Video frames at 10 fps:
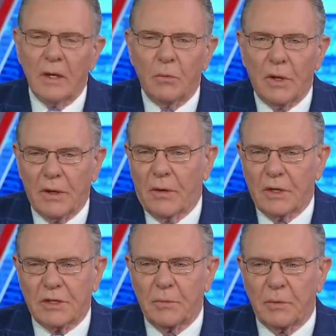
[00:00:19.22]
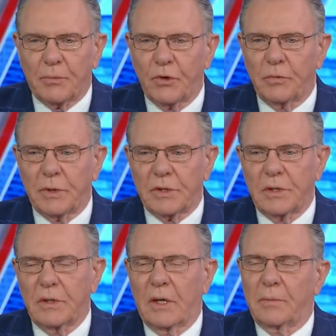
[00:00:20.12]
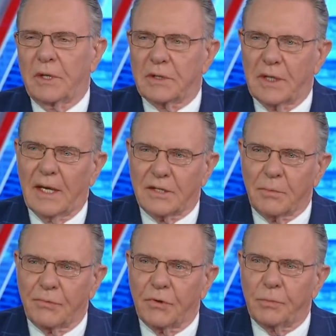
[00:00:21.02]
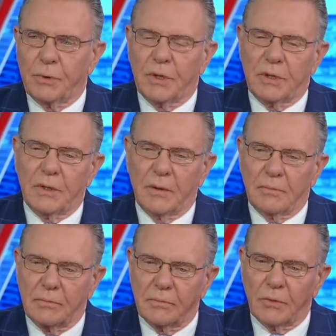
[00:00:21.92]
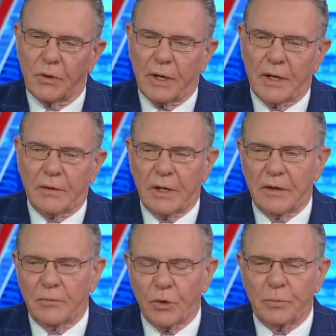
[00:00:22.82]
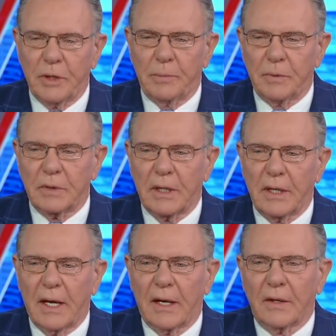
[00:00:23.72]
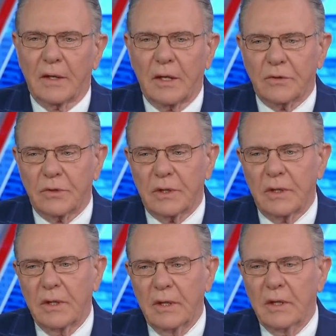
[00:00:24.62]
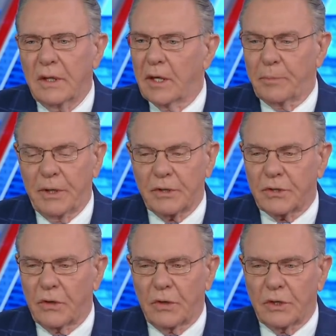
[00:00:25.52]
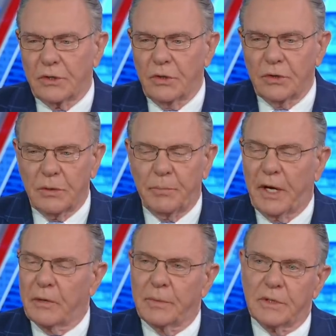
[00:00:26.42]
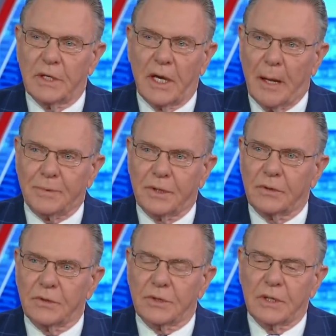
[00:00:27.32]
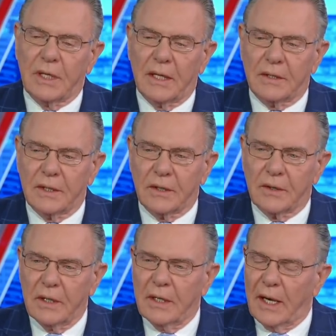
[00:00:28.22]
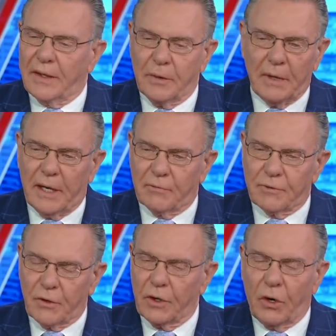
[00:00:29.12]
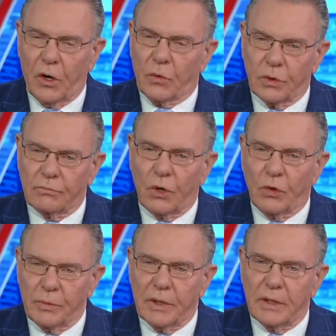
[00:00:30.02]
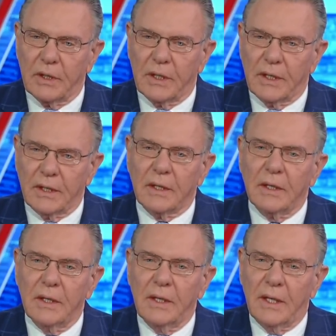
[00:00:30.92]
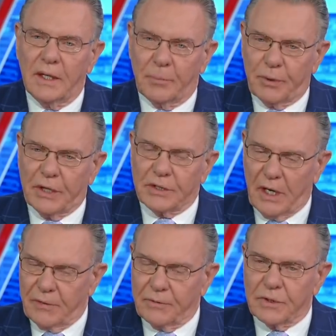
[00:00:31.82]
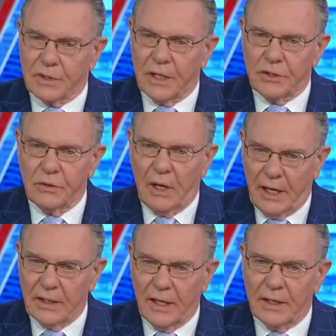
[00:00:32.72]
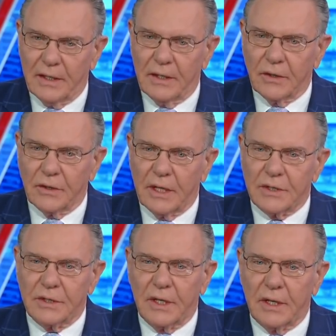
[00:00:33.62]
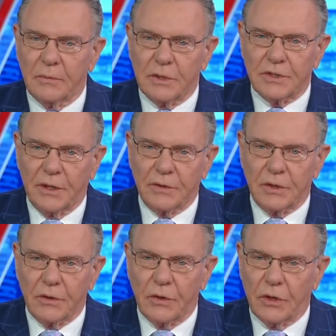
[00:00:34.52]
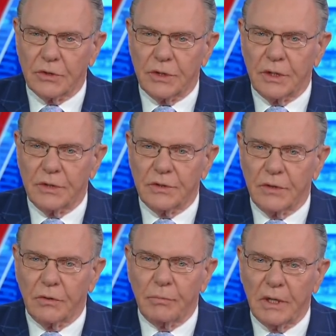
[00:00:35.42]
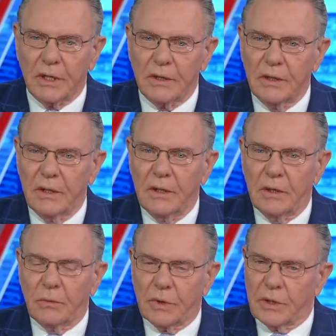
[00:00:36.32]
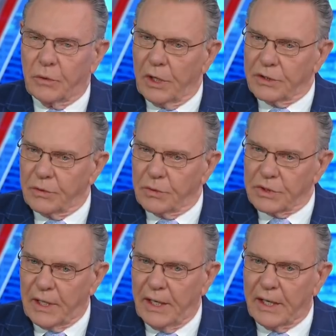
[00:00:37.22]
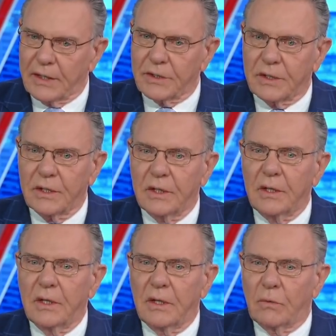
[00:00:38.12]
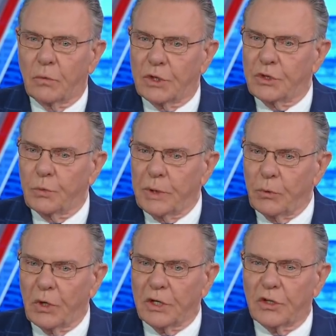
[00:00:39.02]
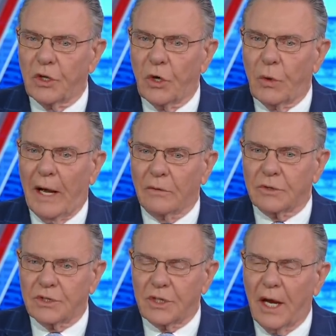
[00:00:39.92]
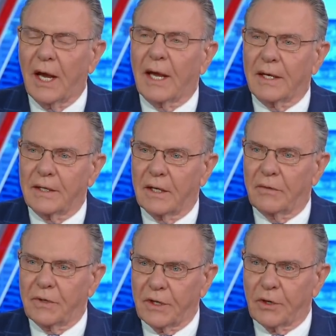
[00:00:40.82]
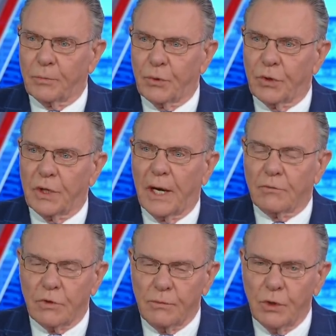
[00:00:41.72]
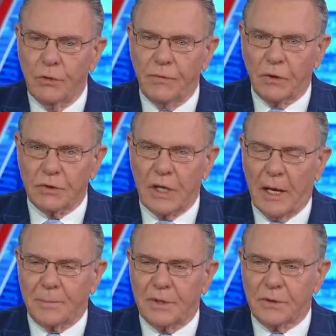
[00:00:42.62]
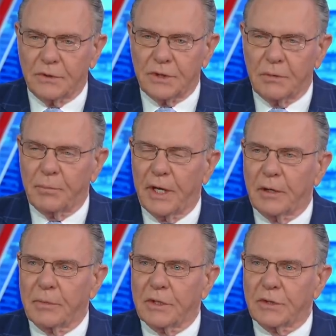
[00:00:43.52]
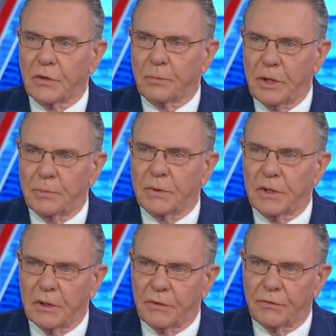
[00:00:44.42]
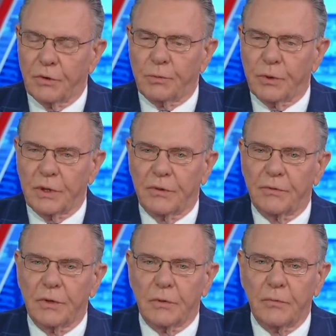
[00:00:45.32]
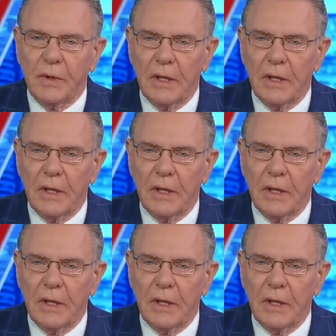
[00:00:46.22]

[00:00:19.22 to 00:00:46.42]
Well, there are some improvements uh, because they got some throughput, uh, more aircraft, more people getting out of the country. It appears, though, there's huge impediments and obstacles still out there. I think we had a very awkward moment in in the press conference that you highlighted here yesterday with Secretary Austin and General Milley when the question was asked, would you be willing to go outside of the airport and remove those obstacles and impediments so the people could throughput through?